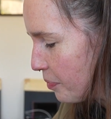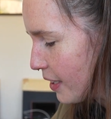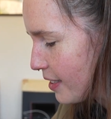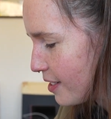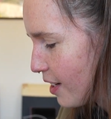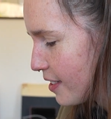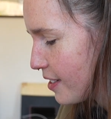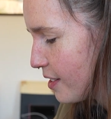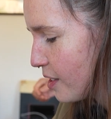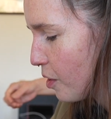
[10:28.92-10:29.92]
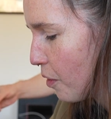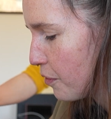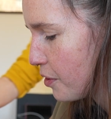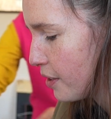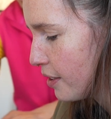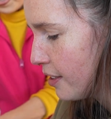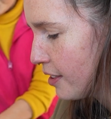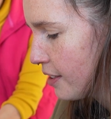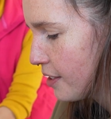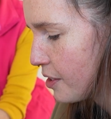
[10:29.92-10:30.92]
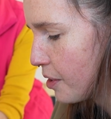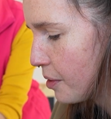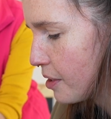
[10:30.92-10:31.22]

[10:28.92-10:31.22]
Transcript: It's nice and soft, so